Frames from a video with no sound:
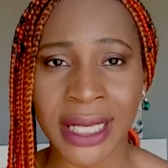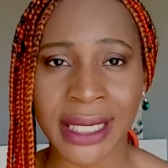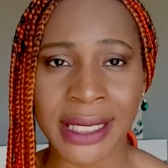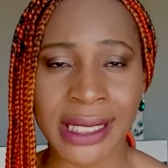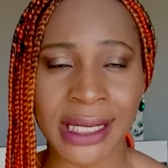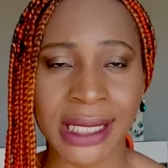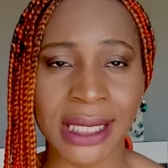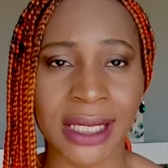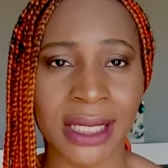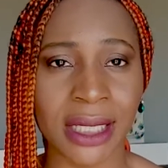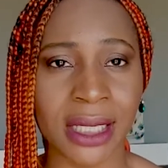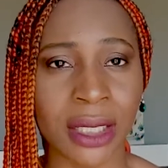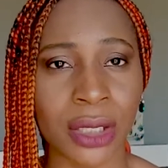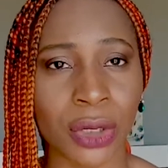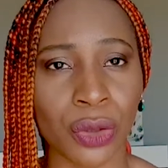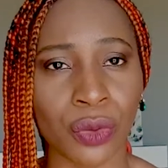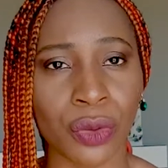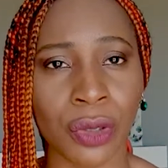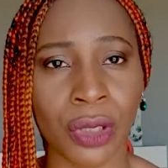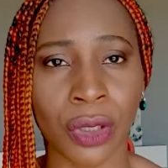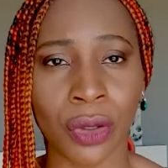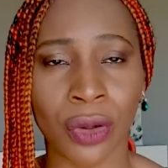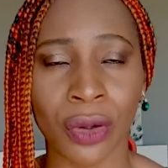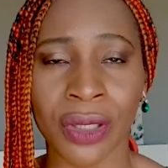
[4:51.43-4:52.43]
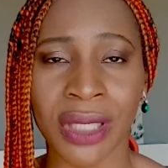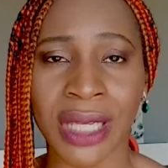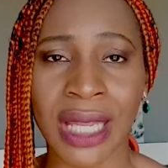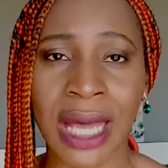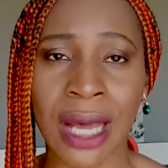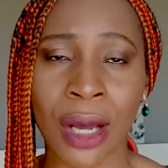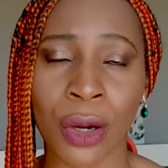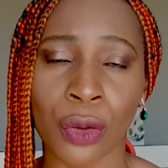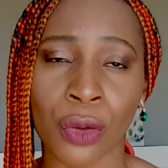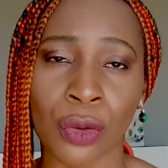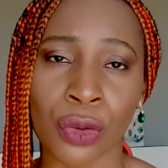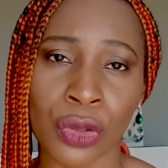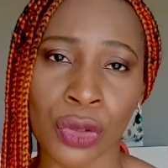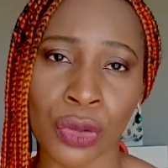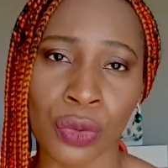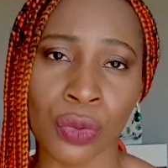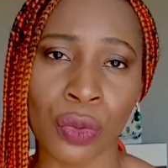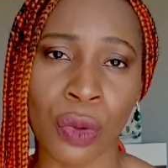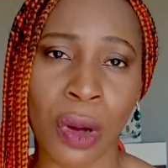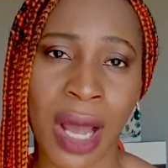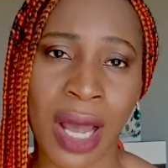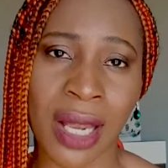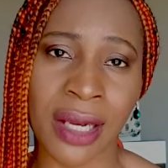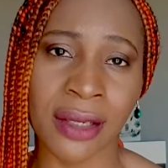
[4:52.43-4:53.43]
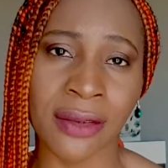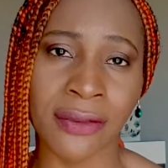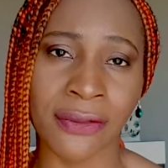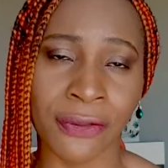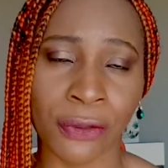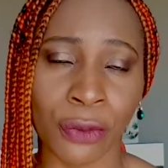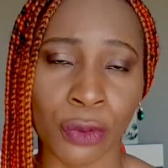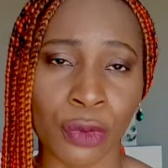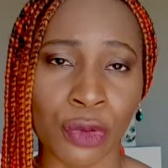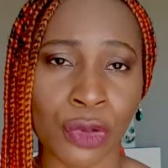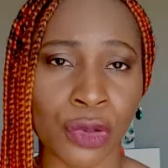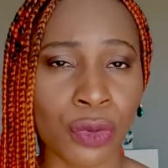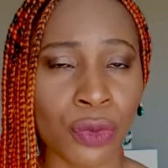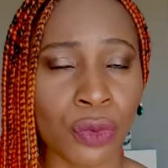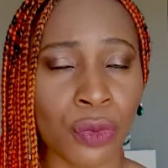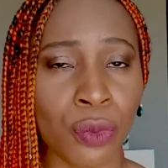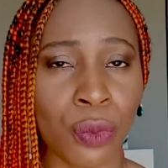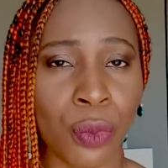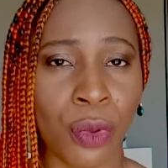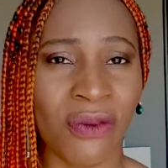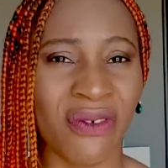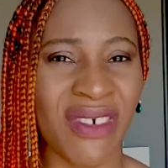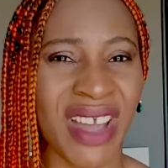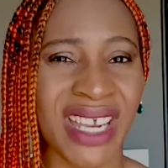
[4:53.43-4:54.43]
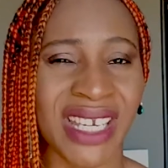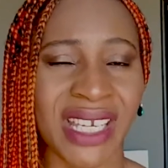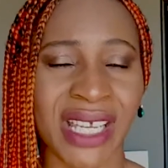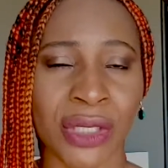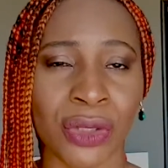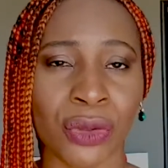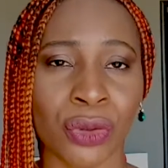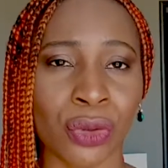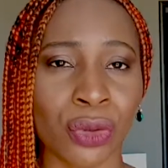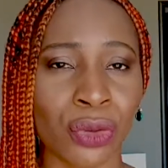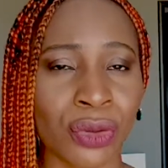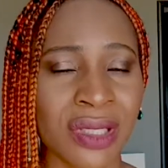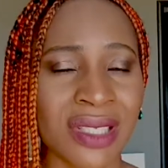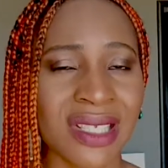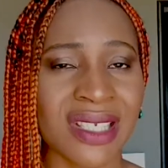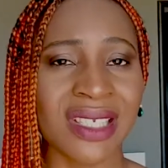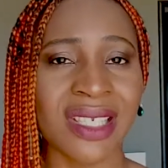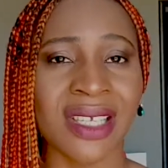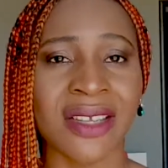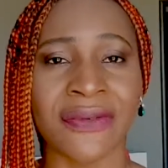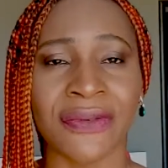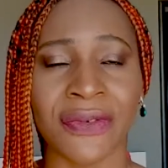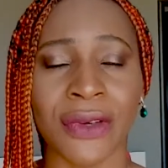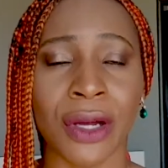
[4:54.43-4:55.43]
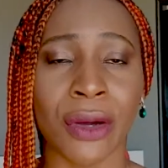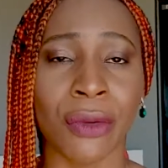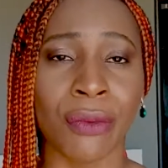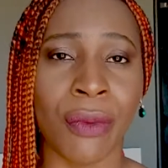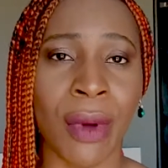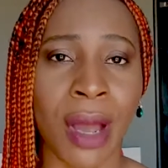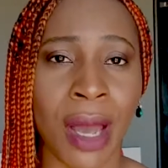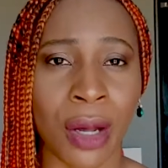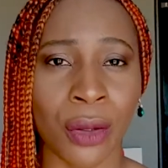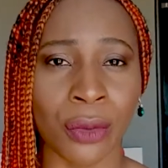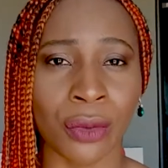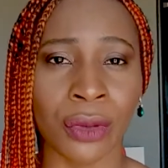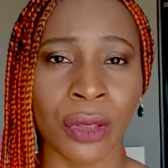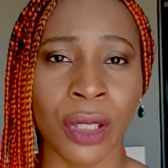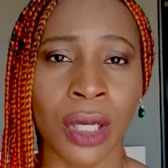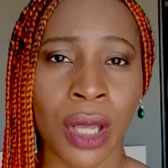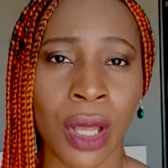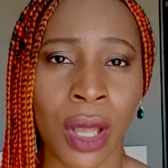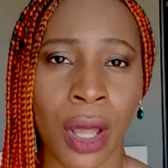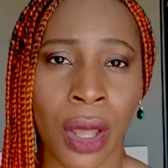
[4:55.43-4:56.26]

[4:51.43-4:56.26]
city to the other or to and fro school provided you don't live around